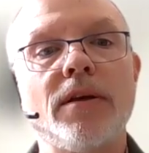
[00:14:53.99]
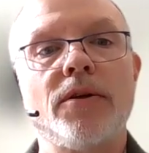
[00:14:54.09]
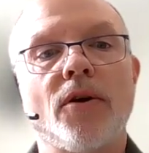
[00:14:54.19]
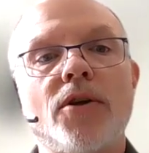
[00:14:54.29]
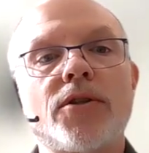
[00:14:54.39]

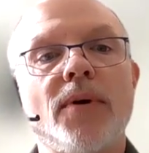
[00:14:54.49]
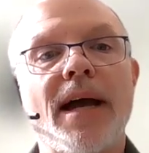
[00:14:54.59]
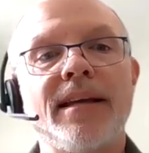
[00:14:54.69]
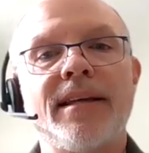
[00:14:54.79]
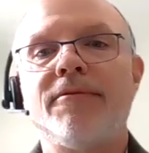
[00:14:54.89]
you're also
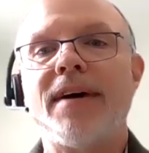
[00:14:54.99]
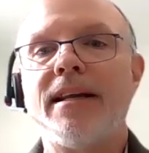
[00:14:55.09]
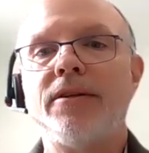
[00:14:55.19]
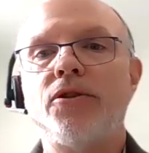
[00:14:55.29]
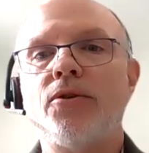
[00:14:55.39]

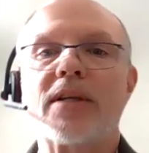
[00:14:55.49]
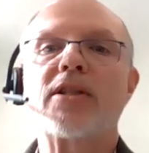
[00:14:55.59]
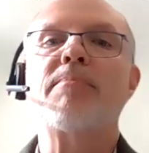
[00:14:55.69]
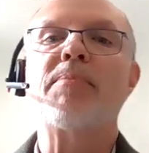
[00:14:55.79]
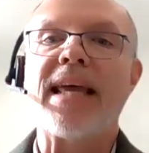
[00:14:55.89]
invited to
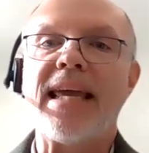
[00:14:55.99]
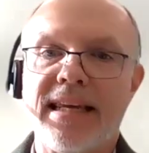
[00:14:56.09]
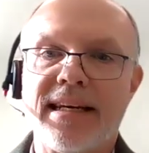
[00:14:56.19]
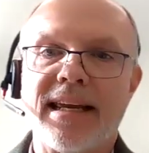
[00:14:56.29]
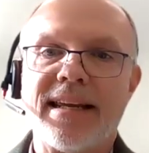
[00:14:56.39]

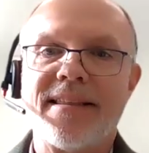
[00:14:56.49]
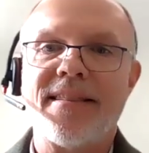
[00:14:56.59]
explain